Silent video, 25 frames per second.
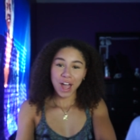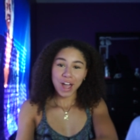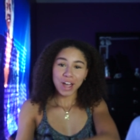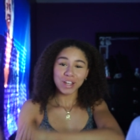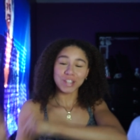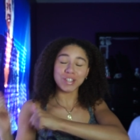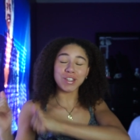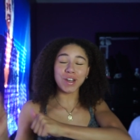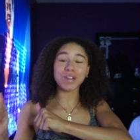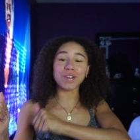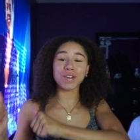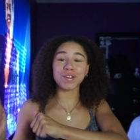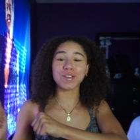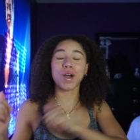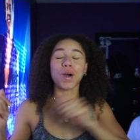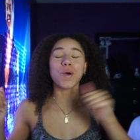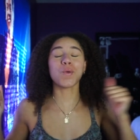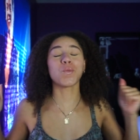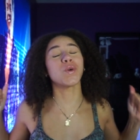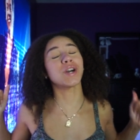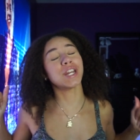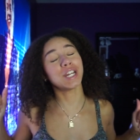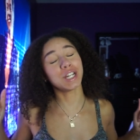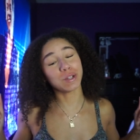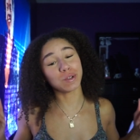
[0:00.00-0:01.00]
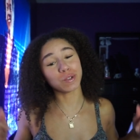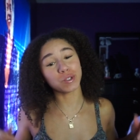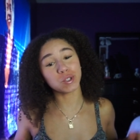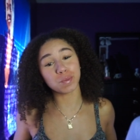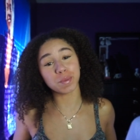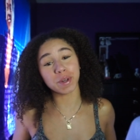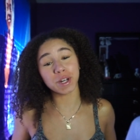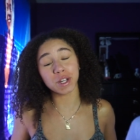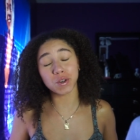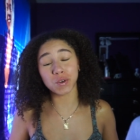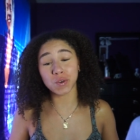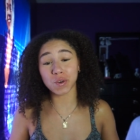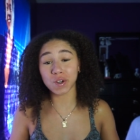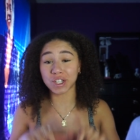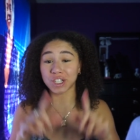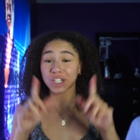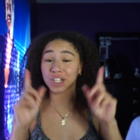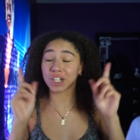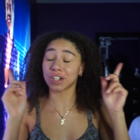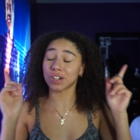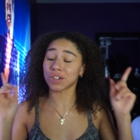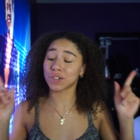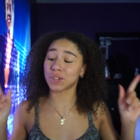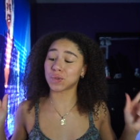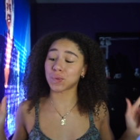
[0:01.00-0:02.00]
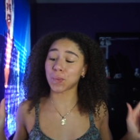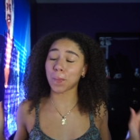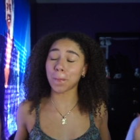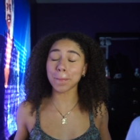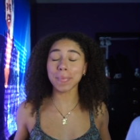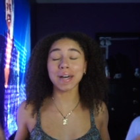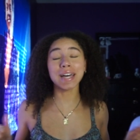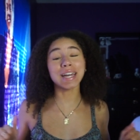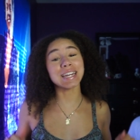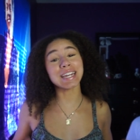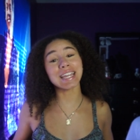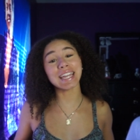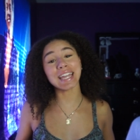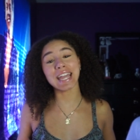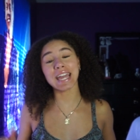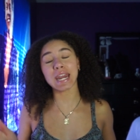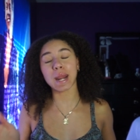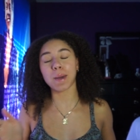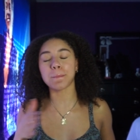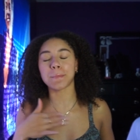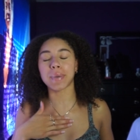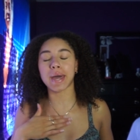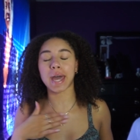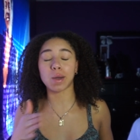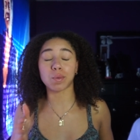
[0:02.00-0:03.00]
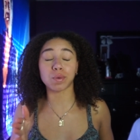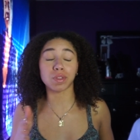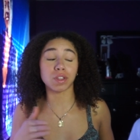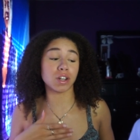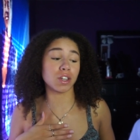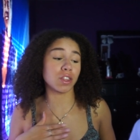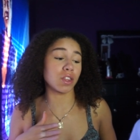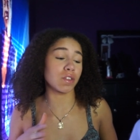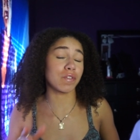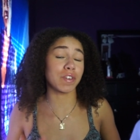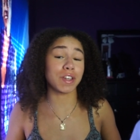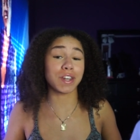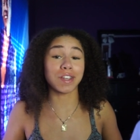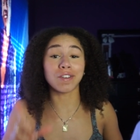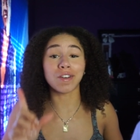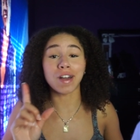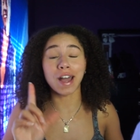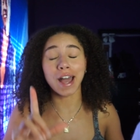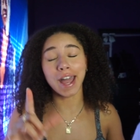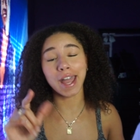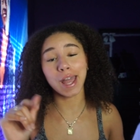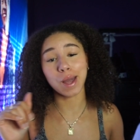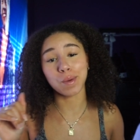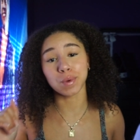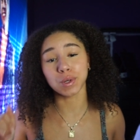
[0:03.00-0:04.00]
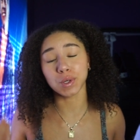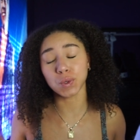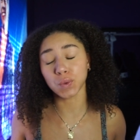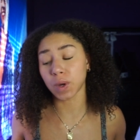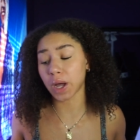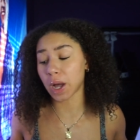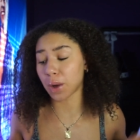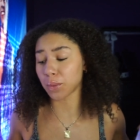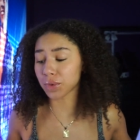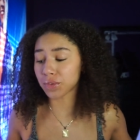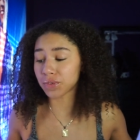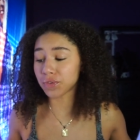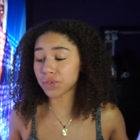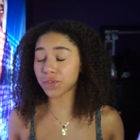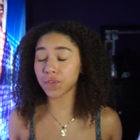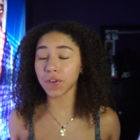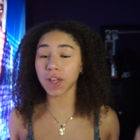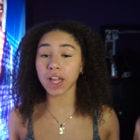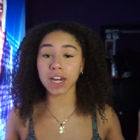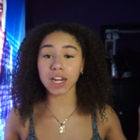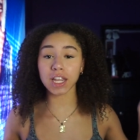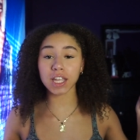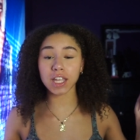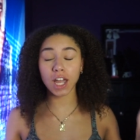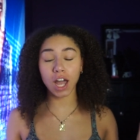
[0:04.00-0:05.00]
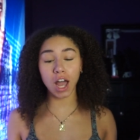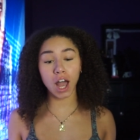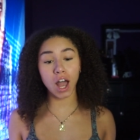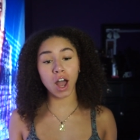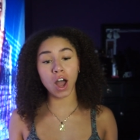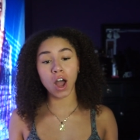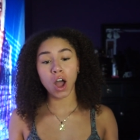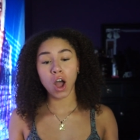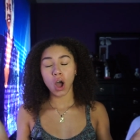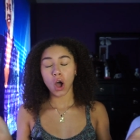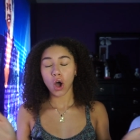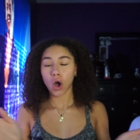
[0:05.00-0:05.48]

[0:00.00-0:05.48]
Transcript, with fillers: Yo, yo, yo, what it do, SoMoney crew? It's your girl SoMoney, and I'm back with another video. Hi, how we doing? How we feeling, y'all?